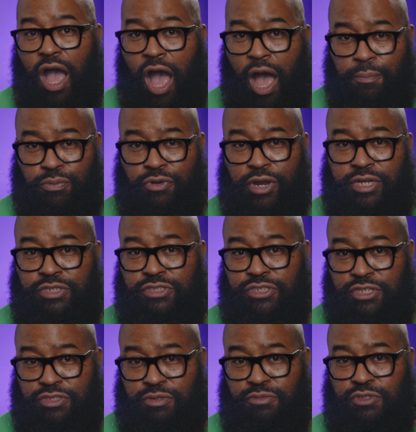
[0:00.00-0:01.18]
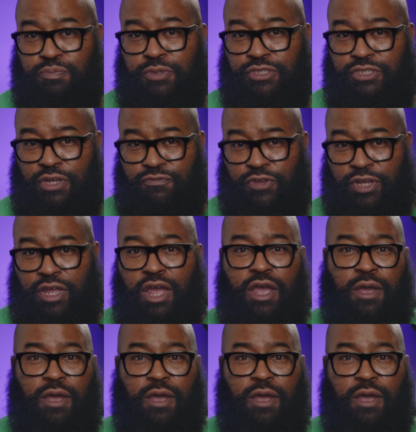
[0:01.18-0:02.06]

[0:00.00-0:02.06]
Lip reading: operating system specific,